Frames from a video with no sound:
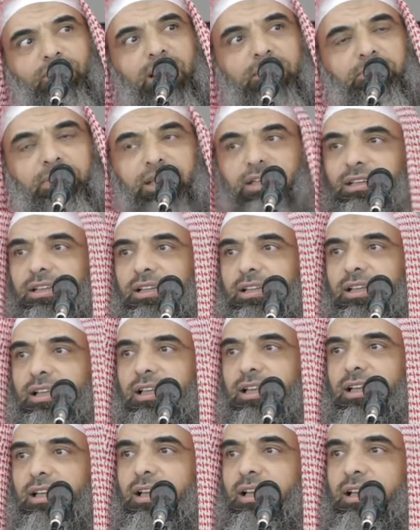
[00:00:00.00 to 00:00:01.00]
at me.
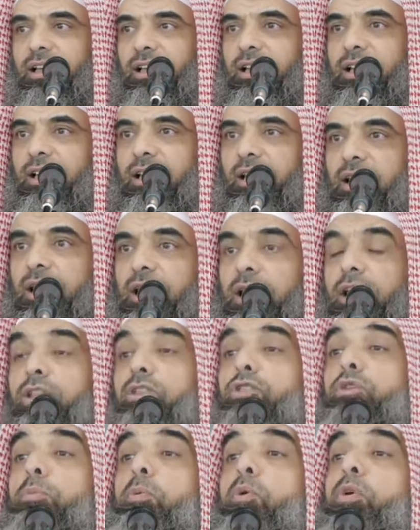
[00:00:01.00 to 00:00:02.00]

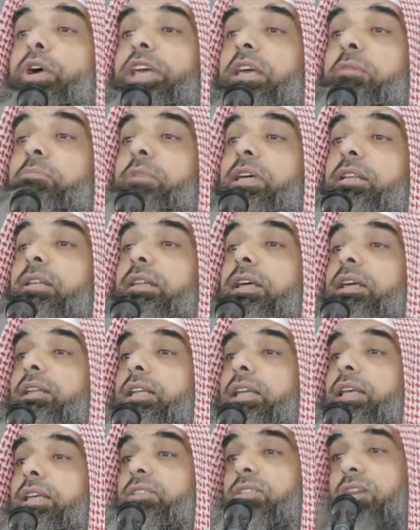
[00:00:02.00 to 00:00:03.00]
The boy
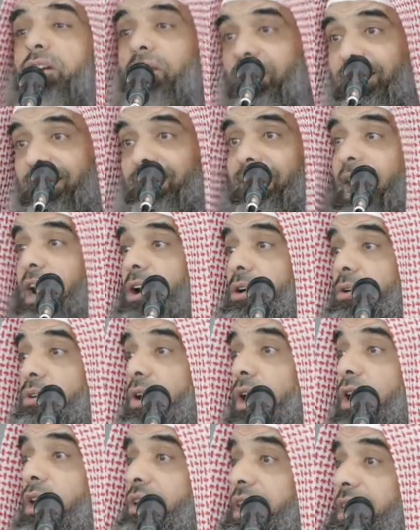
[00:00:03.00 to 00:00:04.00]
immediately sunk
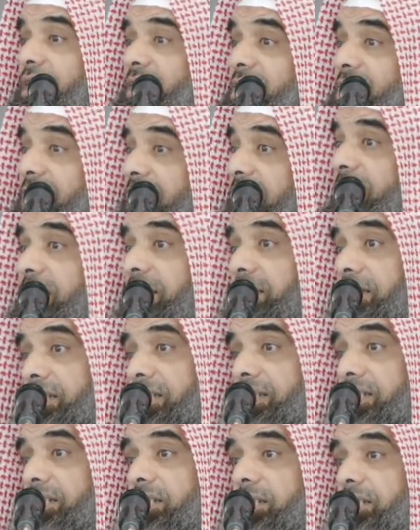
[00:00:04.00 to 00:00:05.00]
down on his
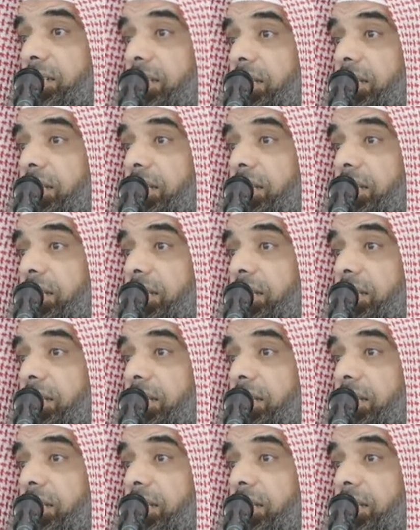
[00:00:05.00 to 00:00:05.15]
knees